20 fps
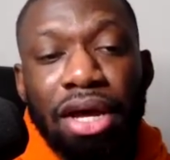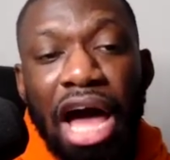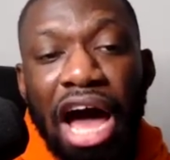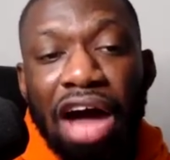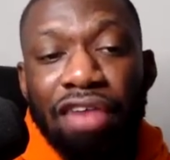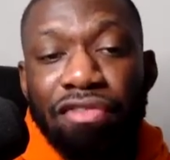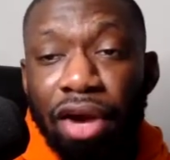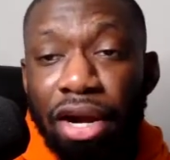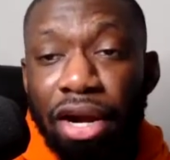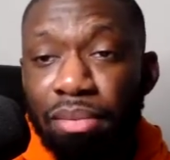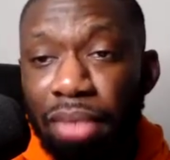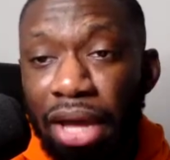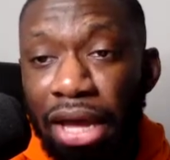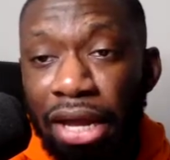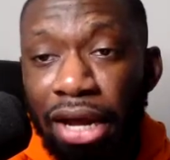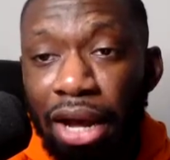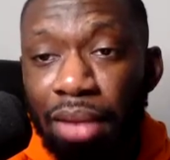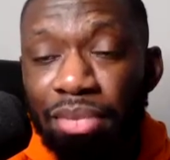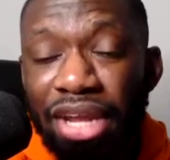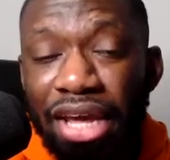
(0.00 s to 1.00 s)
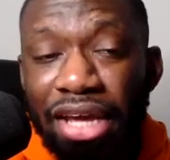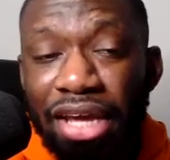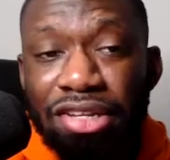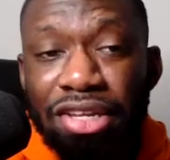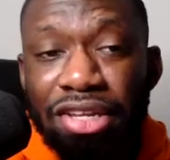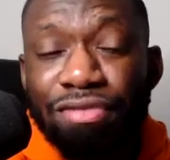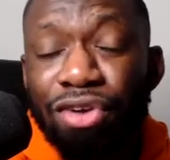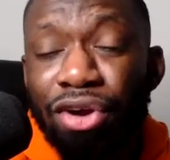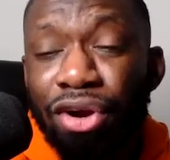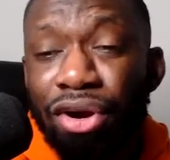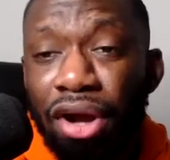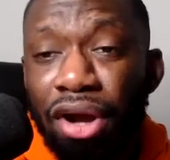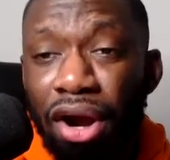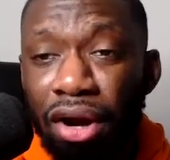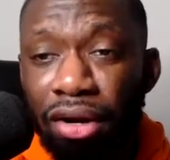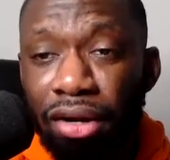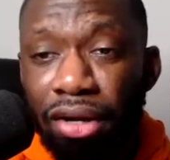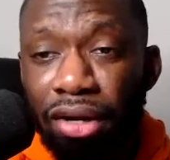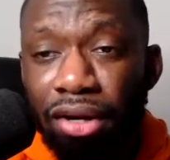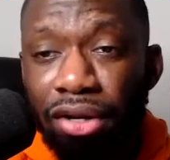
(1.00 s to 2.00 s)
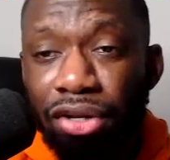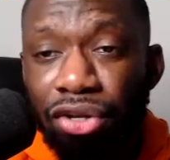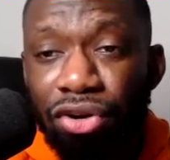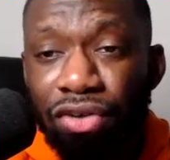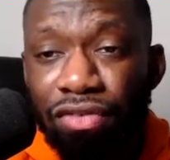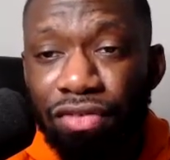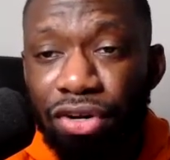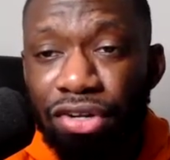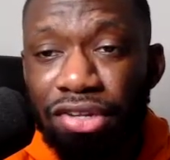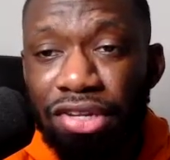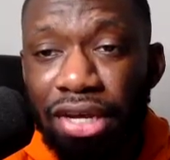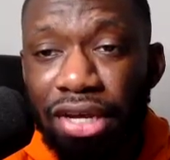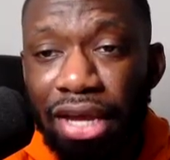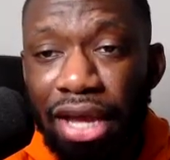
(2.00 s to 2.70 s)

I've already made updates. If you're in our university,